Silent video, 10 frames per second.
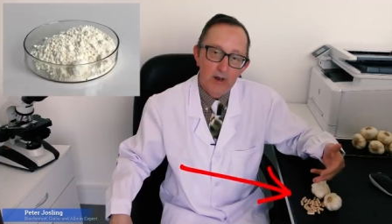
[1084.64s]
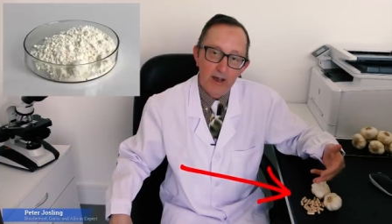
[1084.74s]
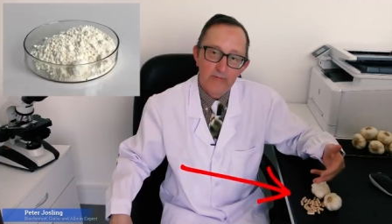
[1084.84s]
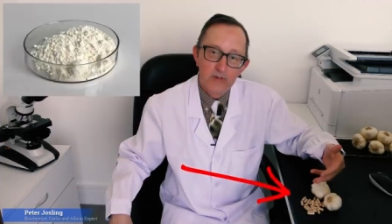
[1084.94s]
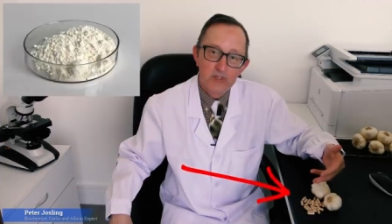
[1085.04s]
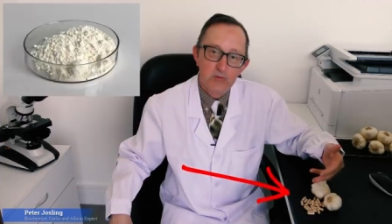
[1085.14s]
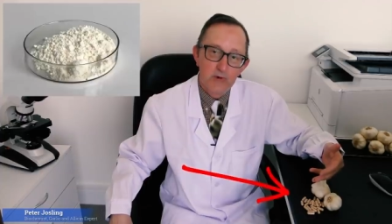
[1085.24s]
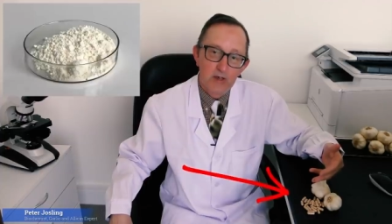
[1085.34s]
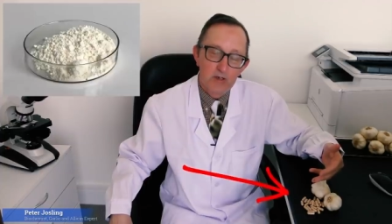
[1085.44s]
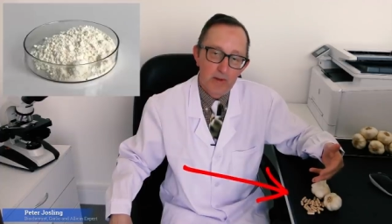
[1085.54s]
on average
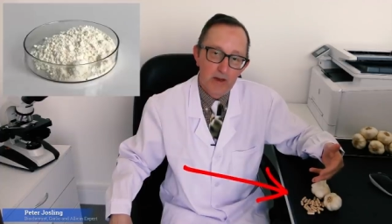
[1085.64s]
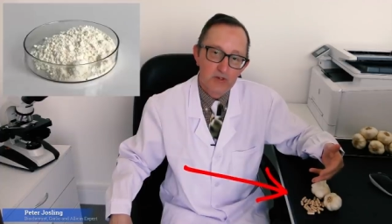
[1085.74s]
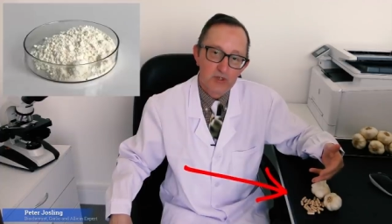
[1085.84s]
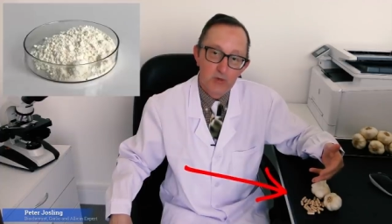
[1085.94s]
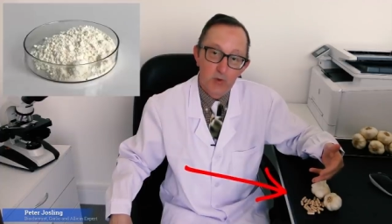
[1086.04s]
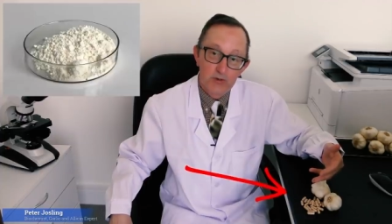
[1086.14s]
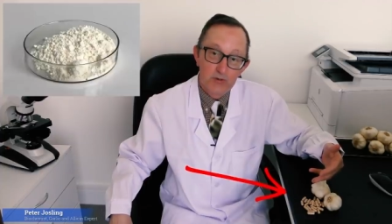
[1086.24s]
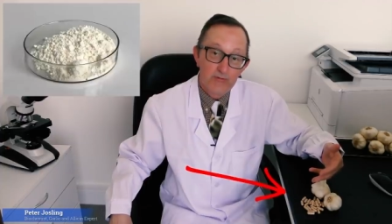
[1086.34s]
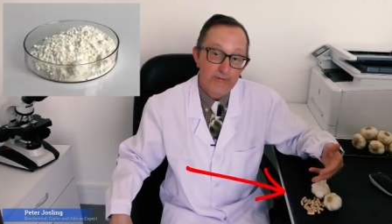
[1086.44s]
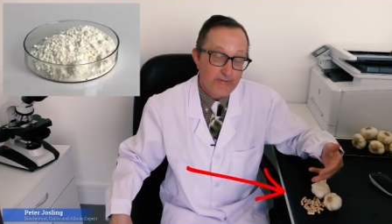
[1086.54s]
around about
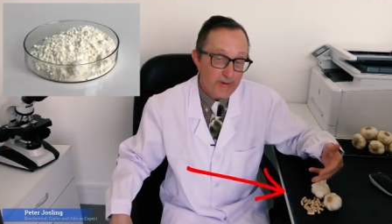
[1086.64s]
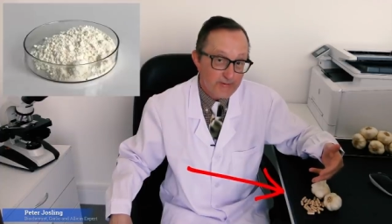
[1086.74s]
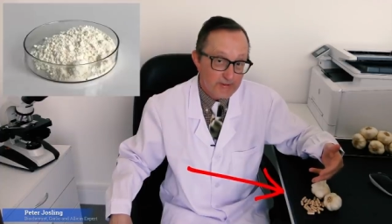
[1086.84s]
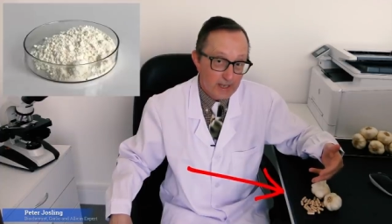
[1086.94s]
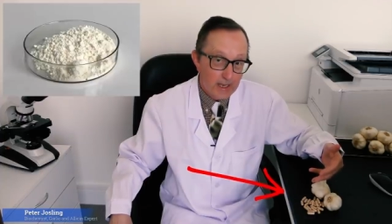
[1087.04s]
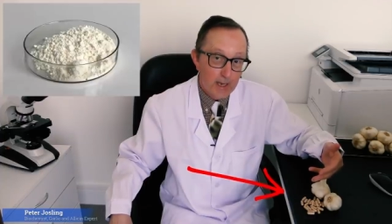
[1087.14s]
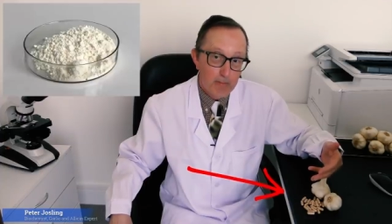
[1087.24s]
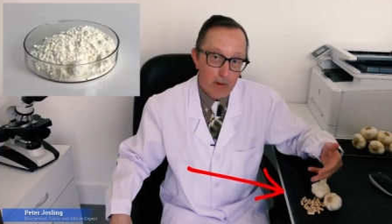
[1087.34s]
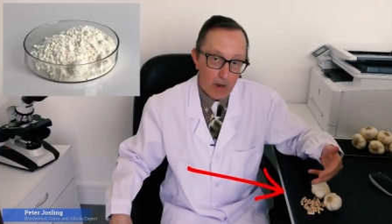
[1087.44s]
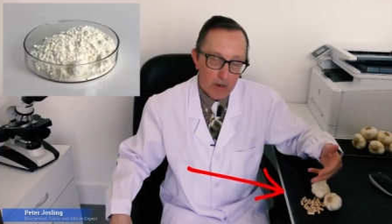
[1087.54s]
250
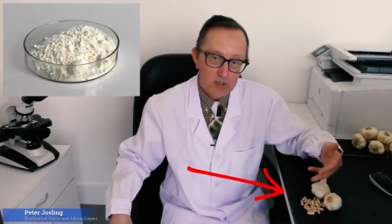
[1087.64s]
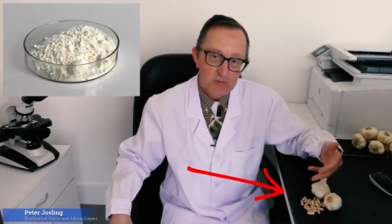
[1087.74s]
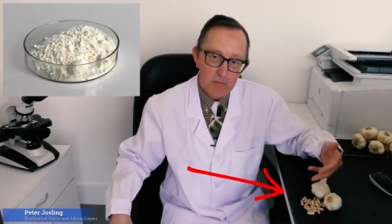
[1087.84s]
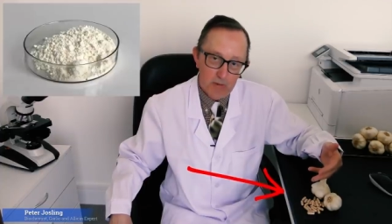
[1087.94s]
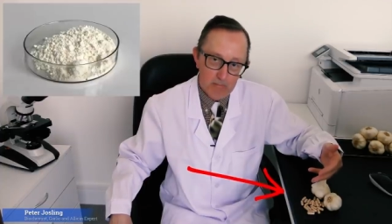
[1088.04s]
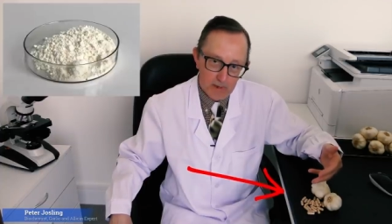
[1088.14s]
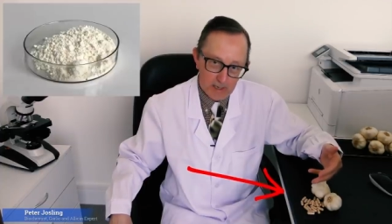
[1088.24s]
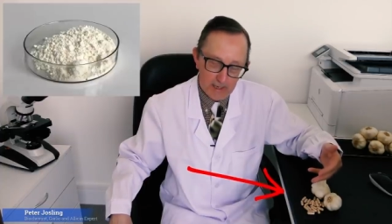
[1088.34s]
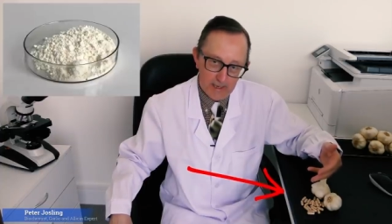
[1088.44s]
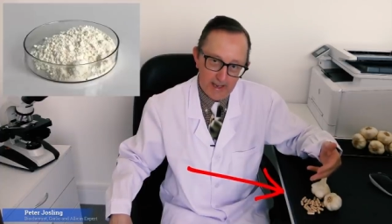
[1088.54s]
parts per
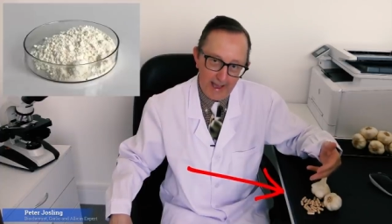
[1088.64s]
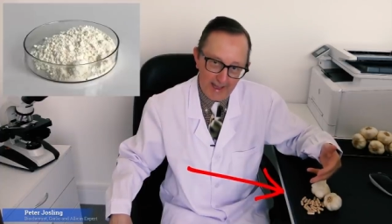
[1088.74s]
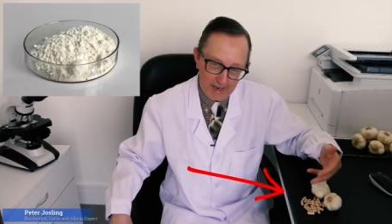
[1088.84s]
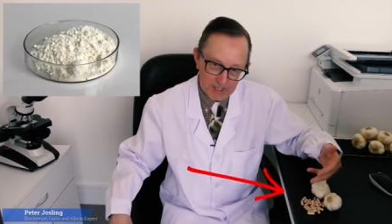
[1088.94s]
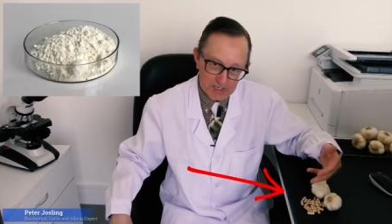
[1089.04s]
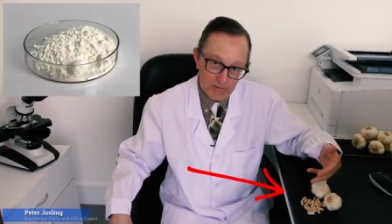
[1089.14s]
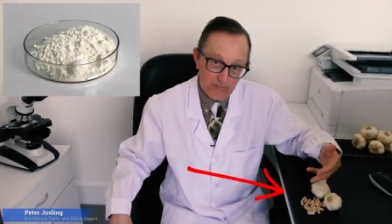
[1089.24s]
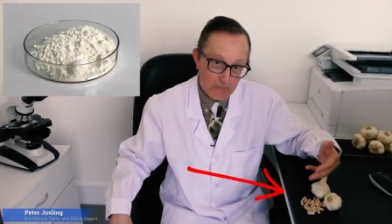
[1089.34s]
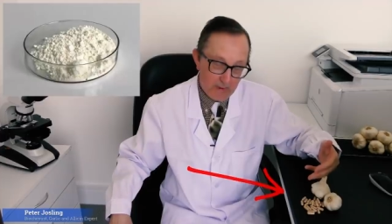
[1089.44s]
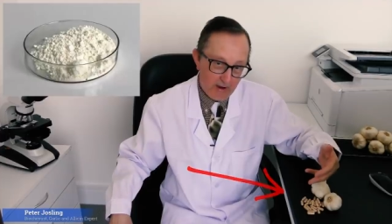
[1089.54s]
million allicin
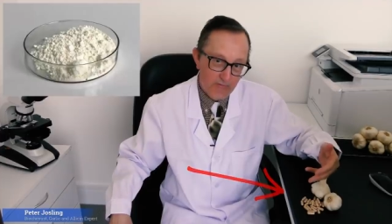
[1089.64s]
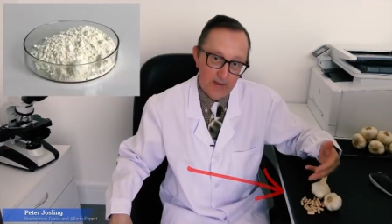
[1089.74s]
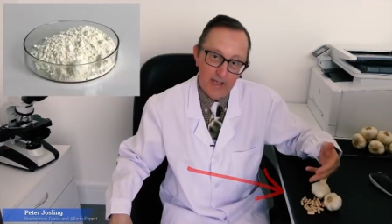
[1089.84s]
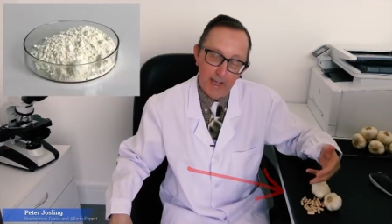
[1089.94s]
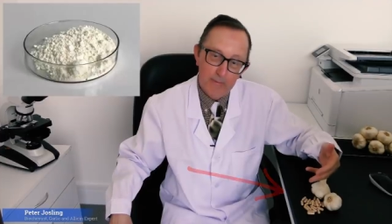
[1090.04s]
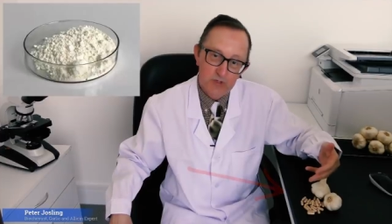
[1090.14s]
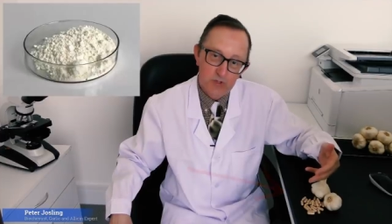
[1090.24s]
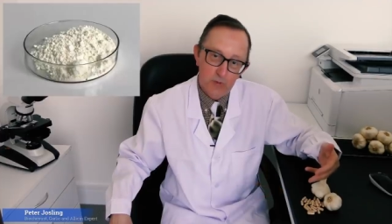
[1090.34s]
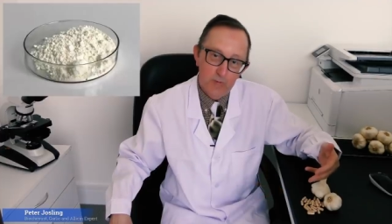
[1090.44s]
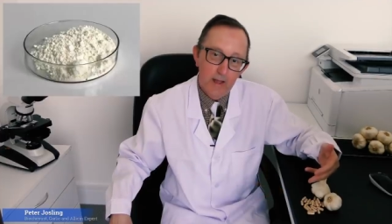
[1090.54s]
from every capsule.